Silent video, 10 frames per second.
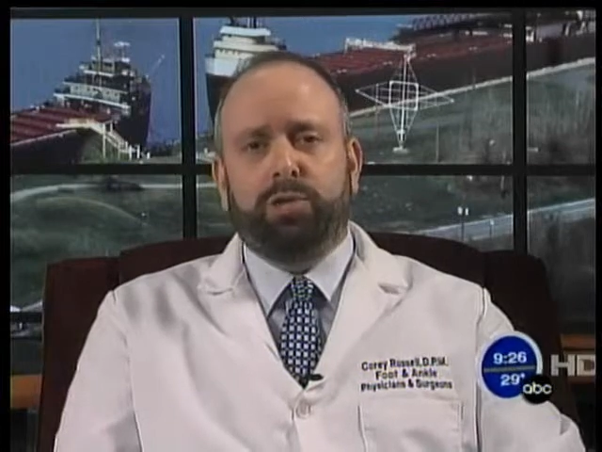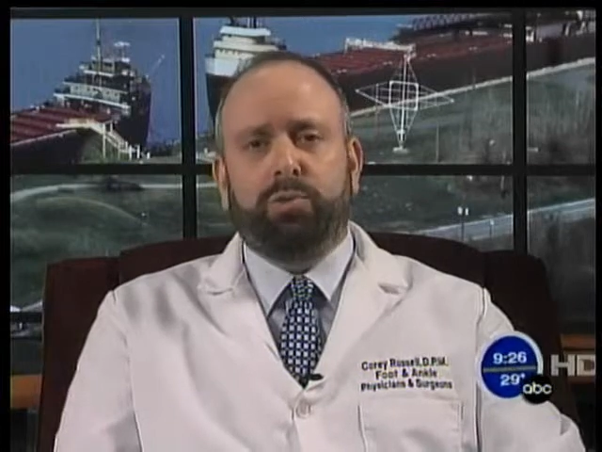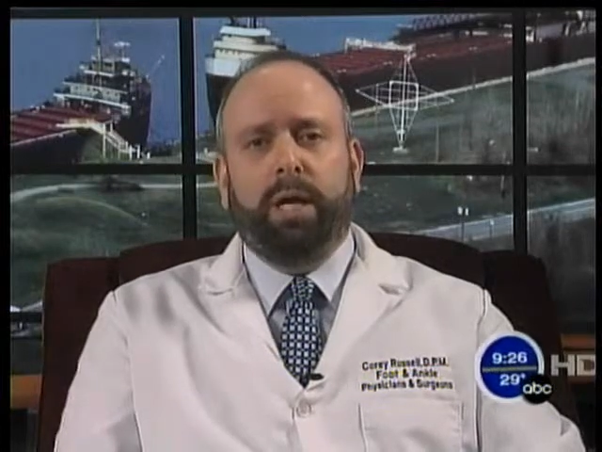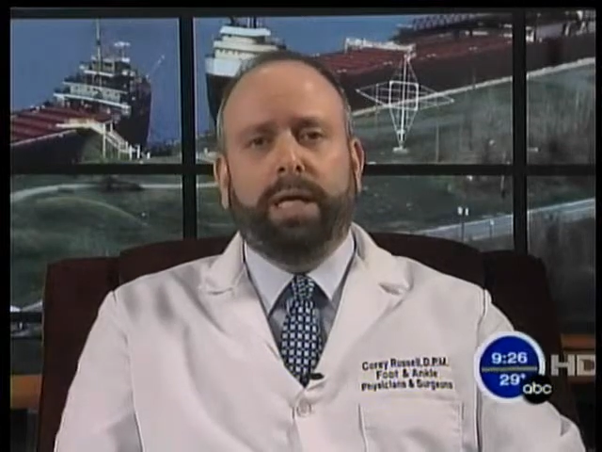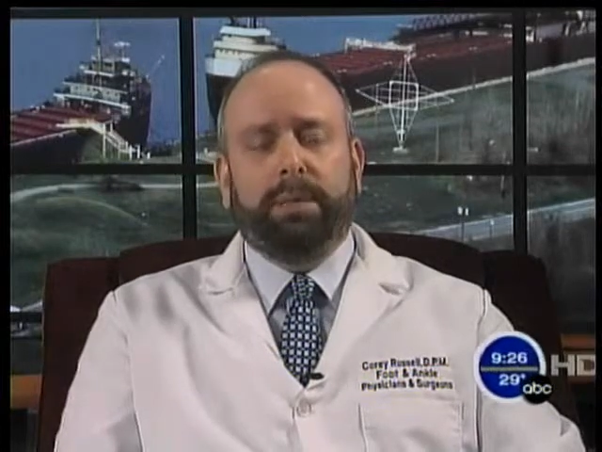
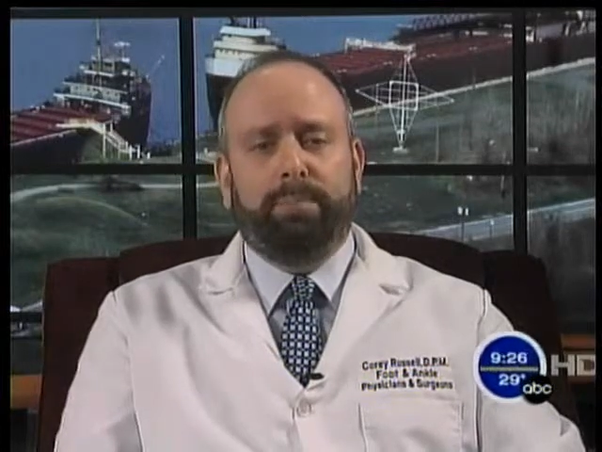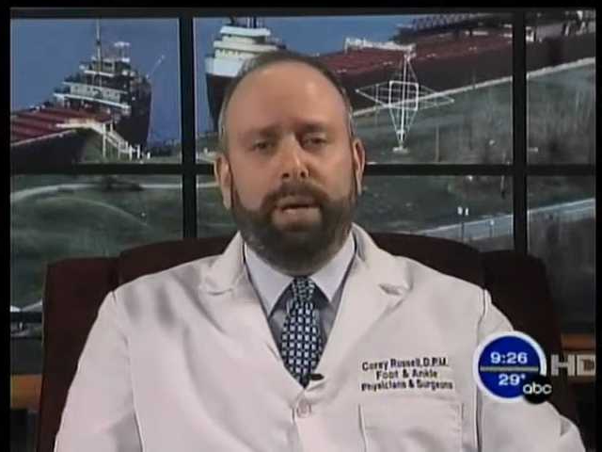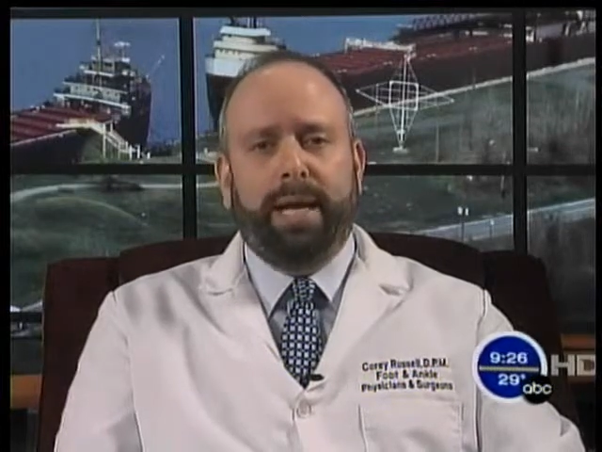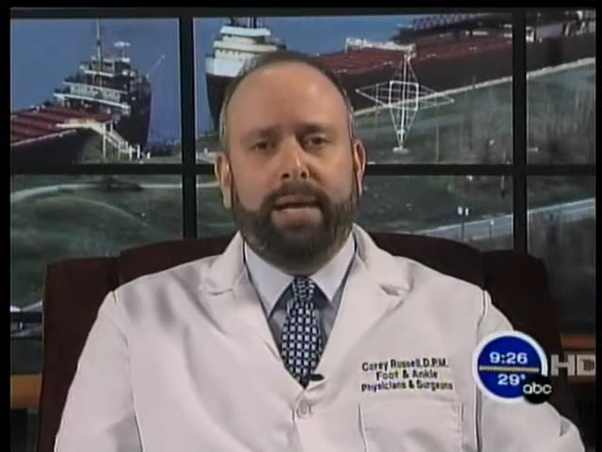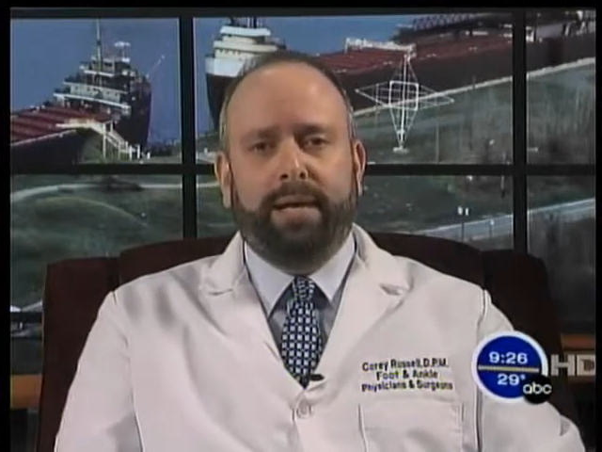swelling, and
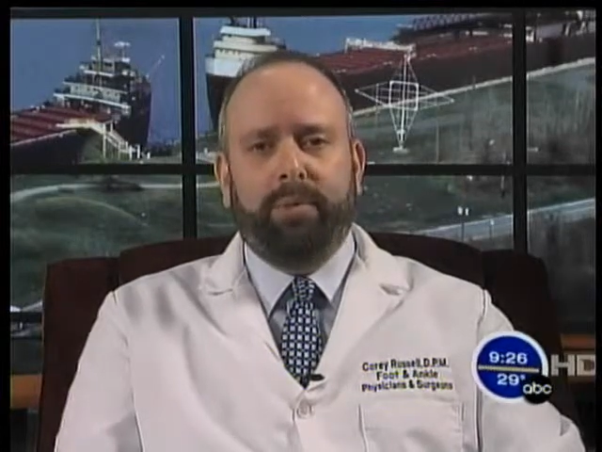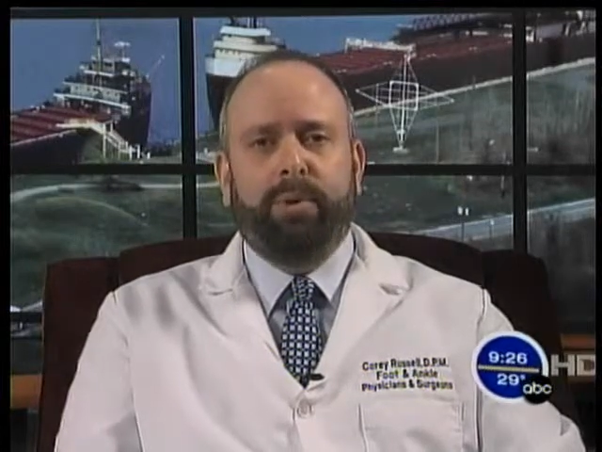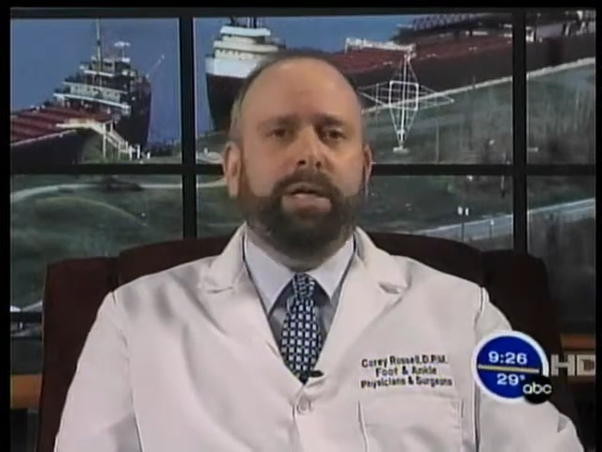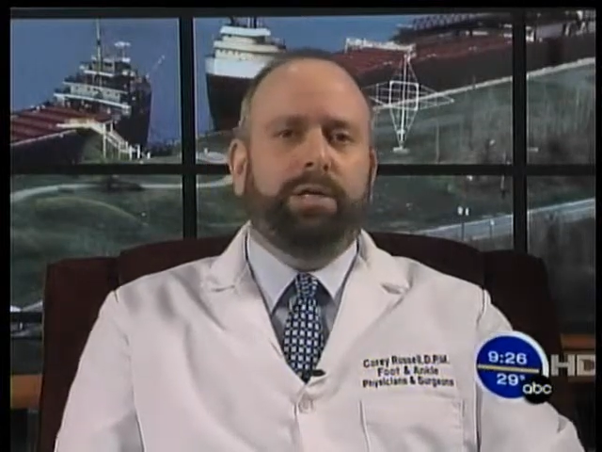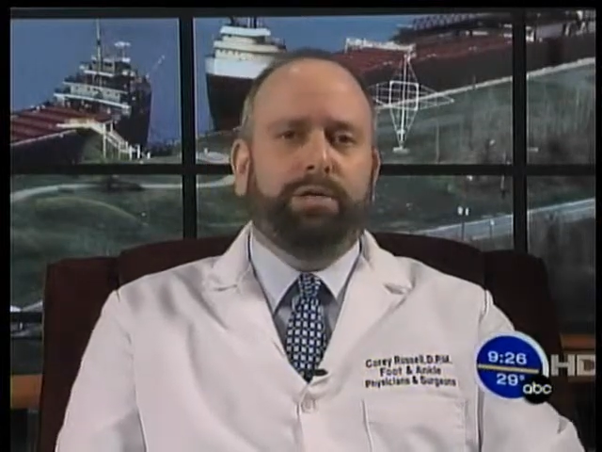pain. Now,
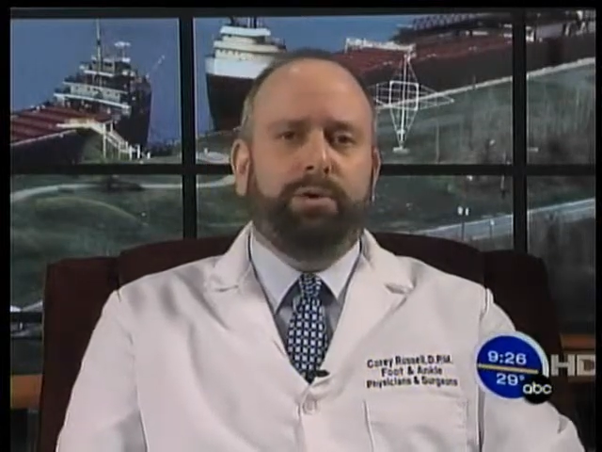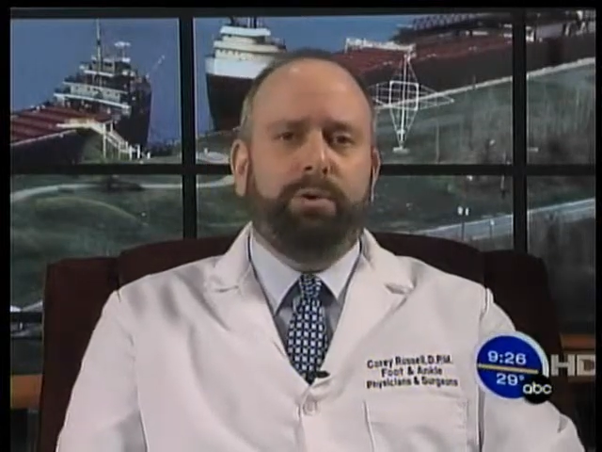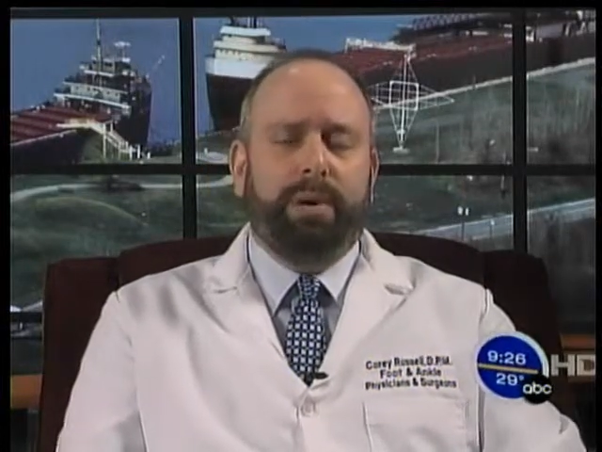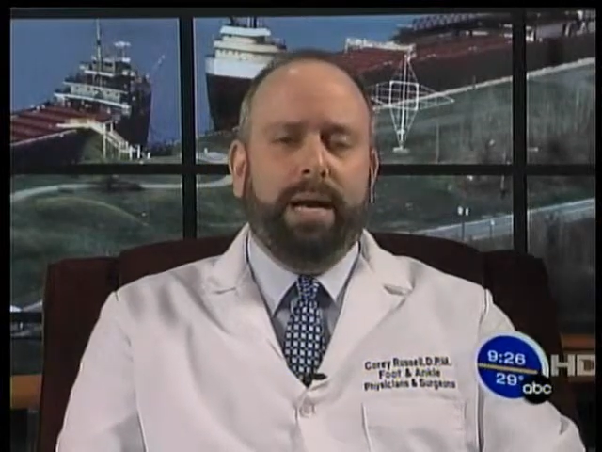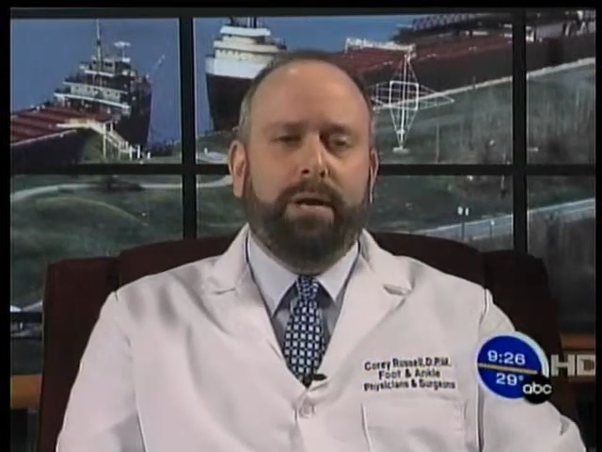what can you do
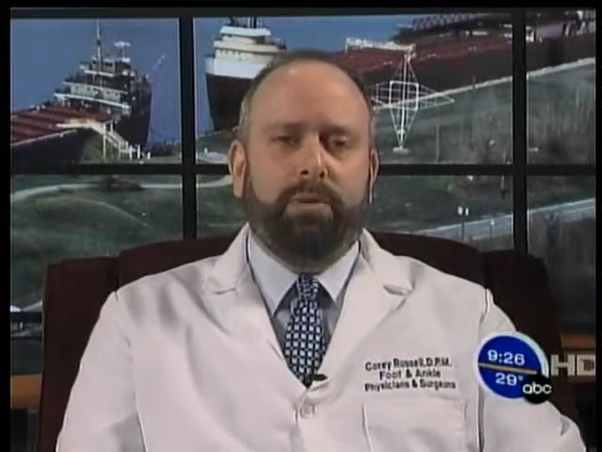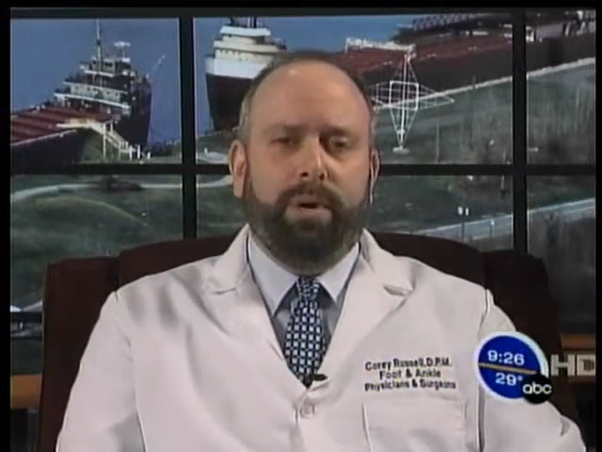about it?